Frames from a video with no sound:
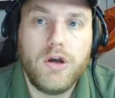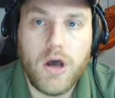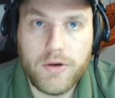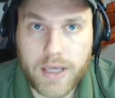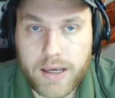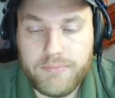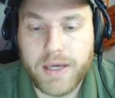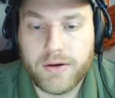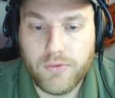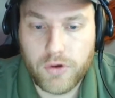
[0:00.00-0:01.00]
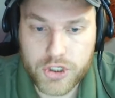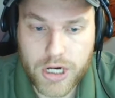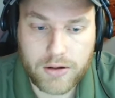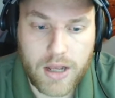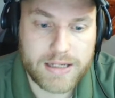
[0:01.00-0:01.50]
Okay, pick and roll
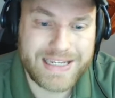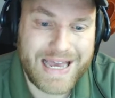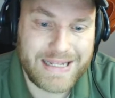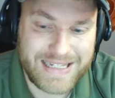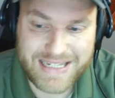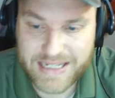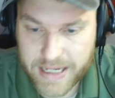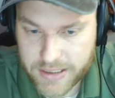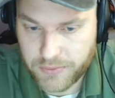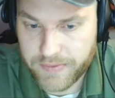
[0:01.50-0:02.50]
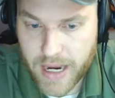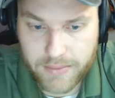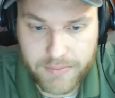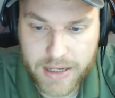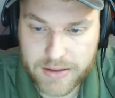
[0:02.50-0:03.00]
shot clock's at 6. We got
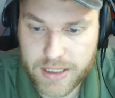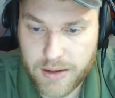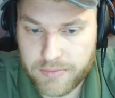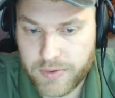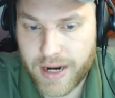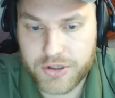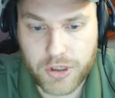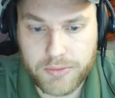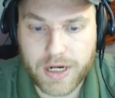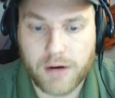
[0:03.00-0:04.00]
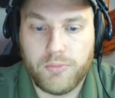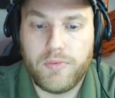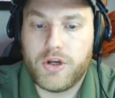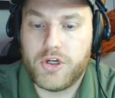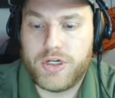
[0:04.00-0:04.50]
to shoot
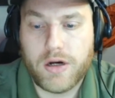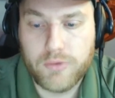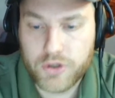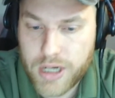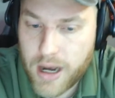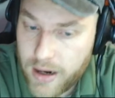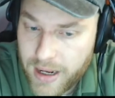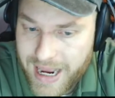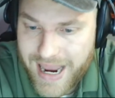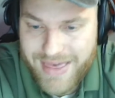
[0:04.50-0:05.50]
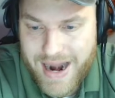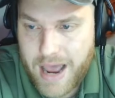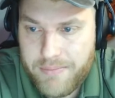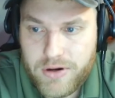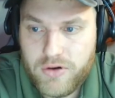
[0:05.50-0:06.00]
a terrible shot. And that
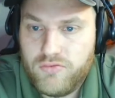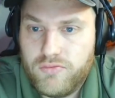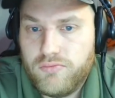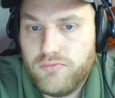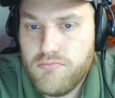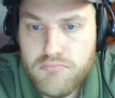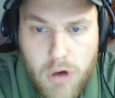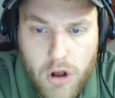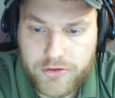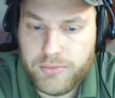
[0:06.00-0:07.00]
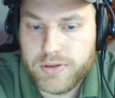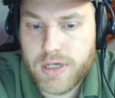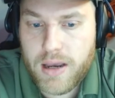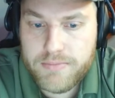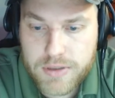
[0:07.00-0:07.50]
happened multiple
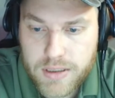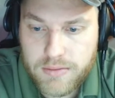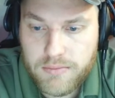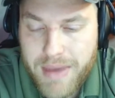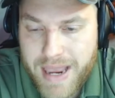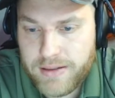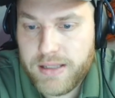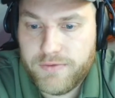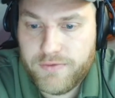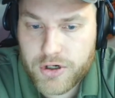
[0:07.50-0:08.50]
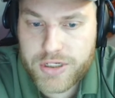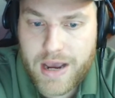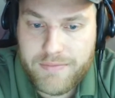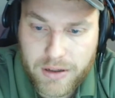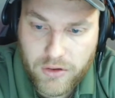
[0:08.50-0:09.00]
times, mainly in the first
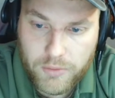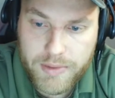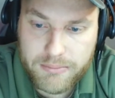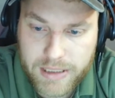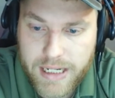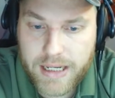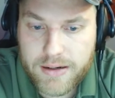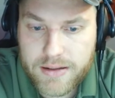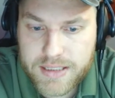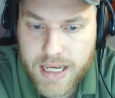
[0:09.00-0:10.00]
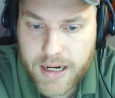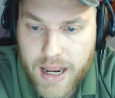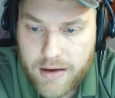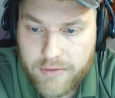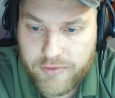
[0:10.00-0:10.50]
half, but a little bit bleeding into the second
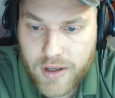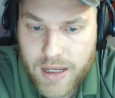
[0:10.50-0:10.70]
half.